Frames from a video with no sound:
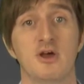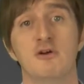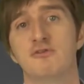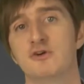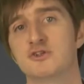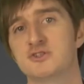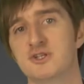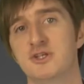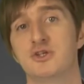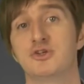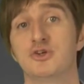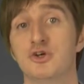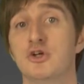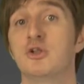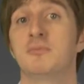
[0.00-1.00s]
Firstly,
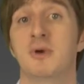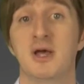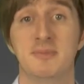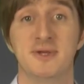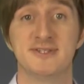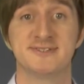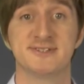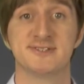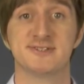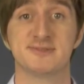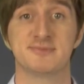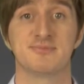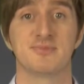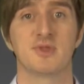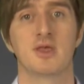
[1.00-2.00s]
Google My
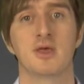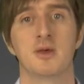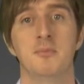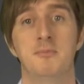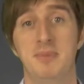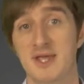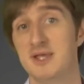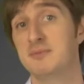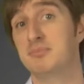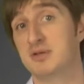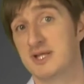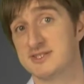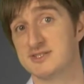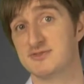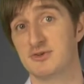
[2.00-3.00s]
Business, Bing
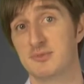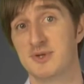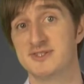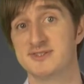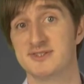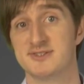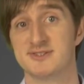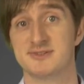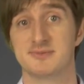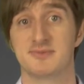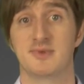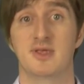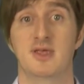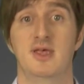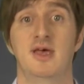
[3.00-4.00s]
Places for Business,
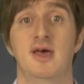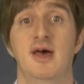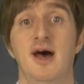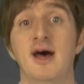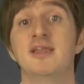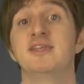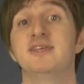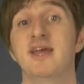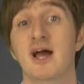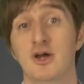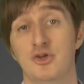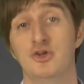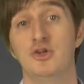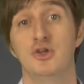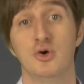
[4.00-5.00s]
and
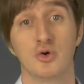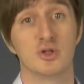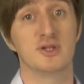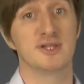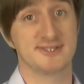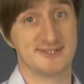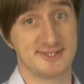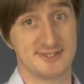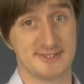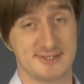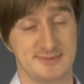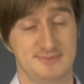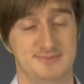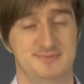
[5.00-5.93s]
Yahoo Local Listings.